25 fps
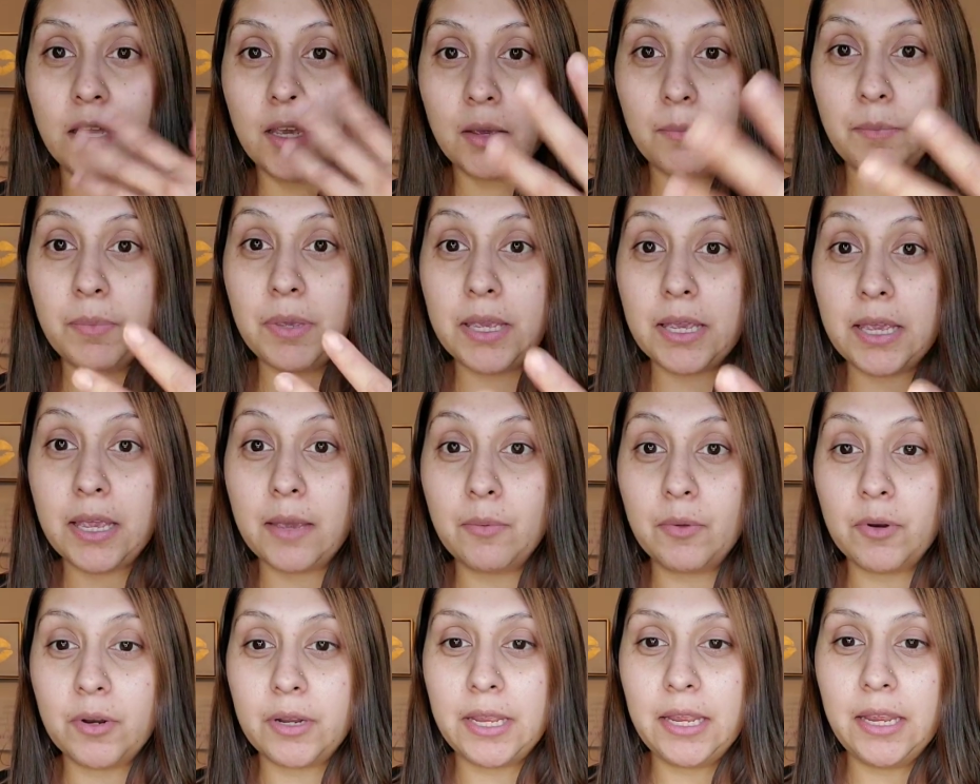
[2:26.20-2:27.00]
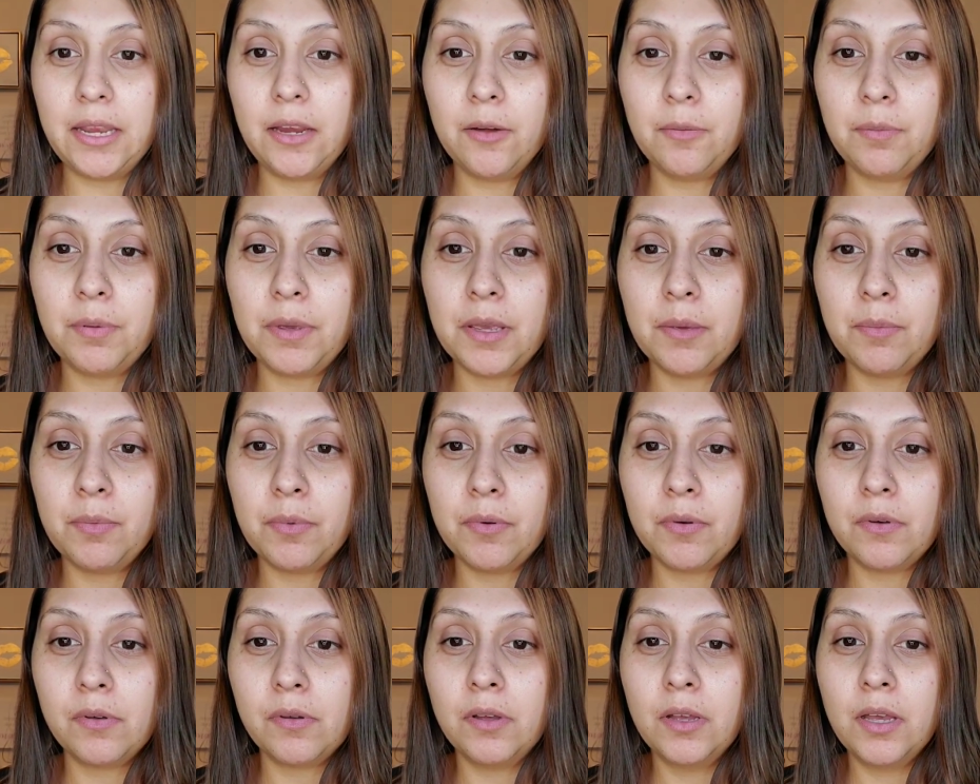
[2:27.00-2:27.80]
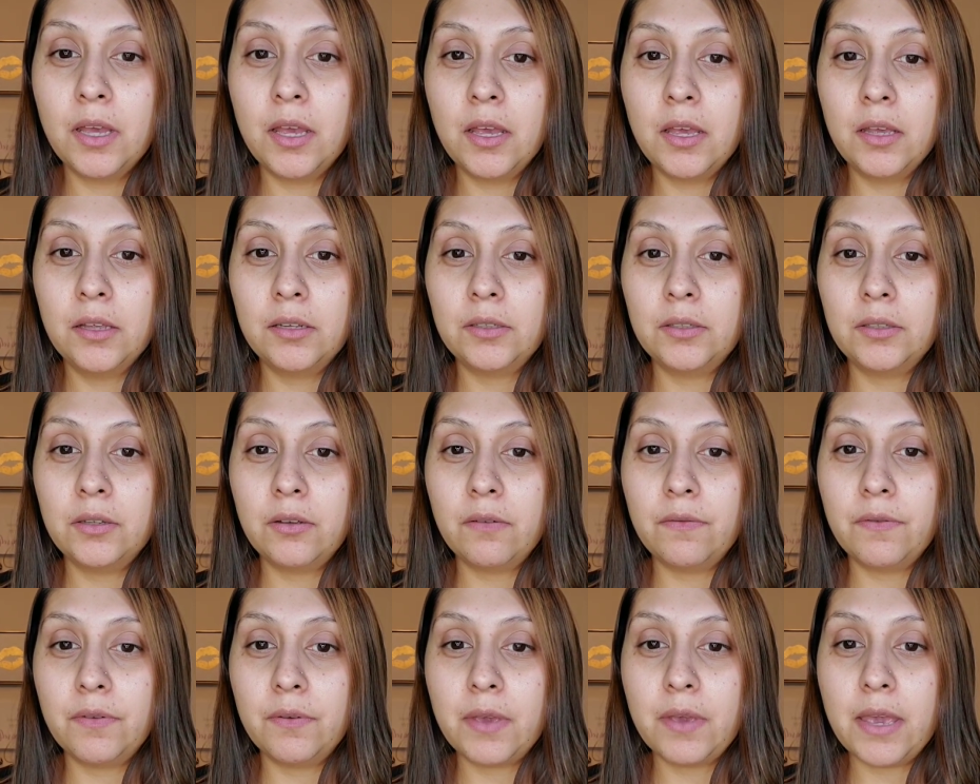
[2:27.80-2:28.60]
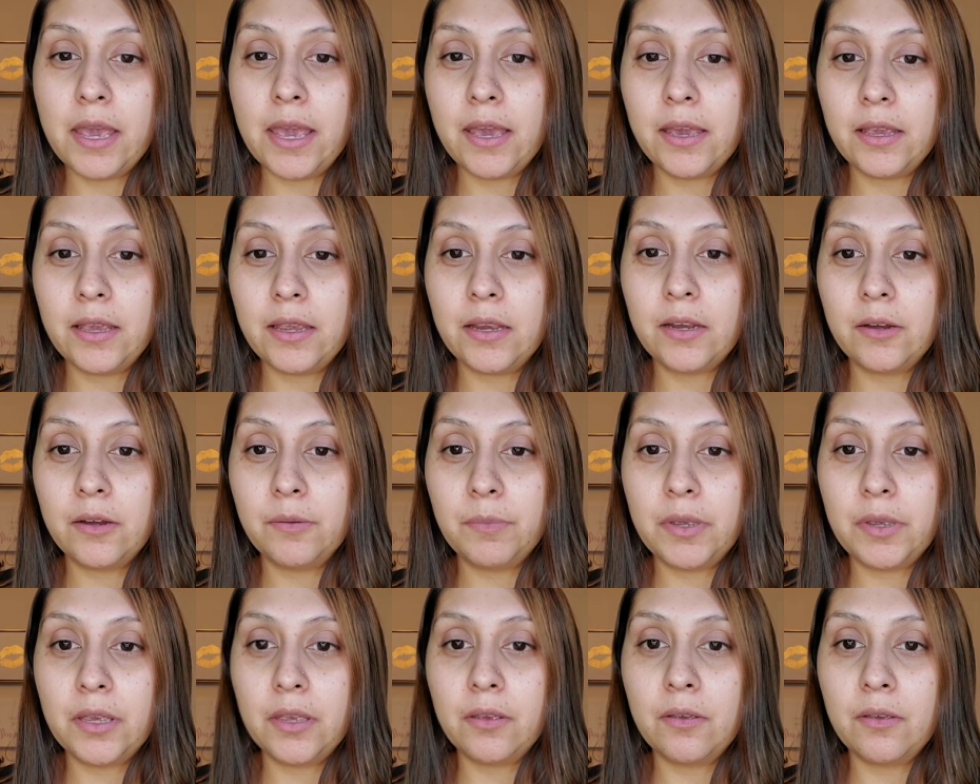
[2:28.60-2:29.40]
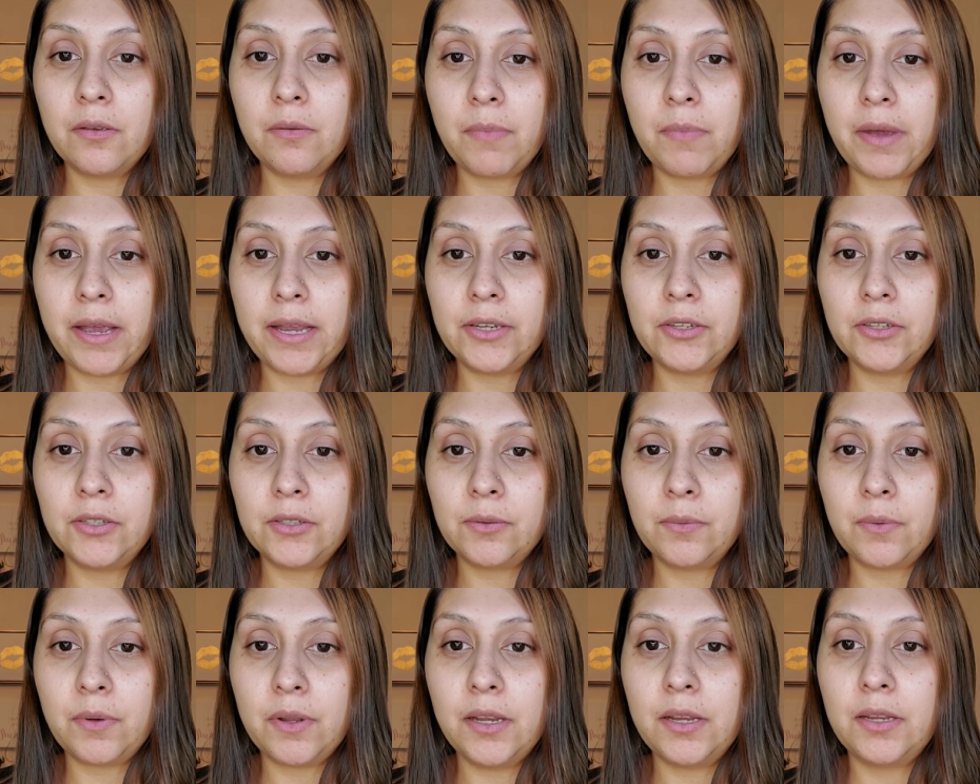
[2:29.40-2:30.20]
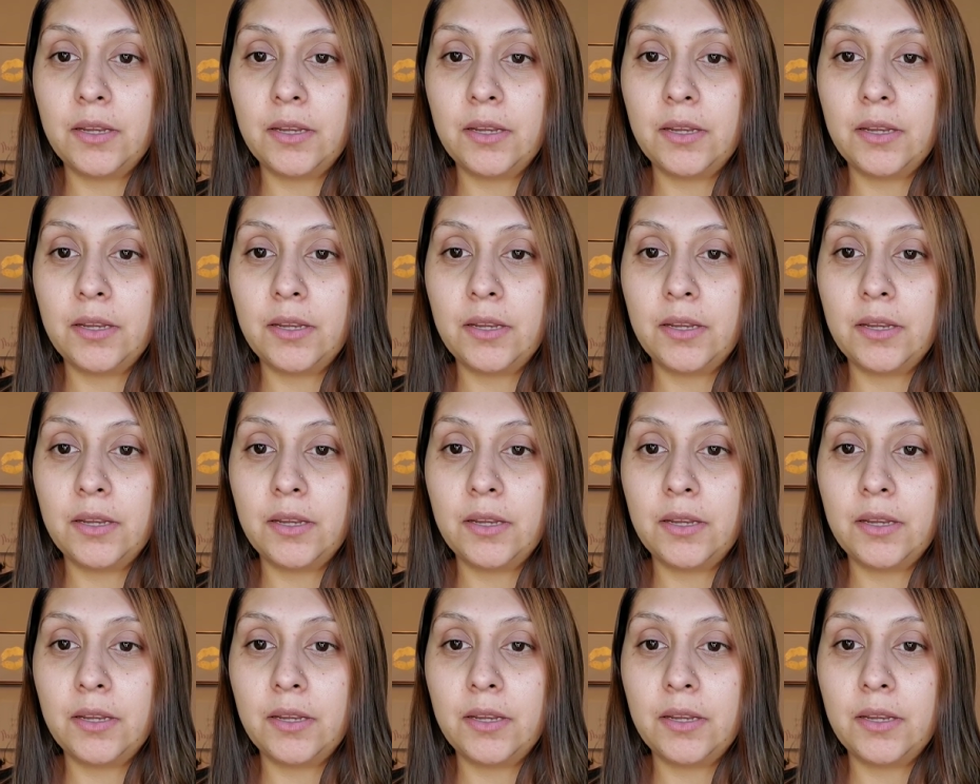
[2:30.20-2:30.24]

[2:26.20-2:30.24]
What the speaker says: being able to hear people. So if you can't hear me, you might just want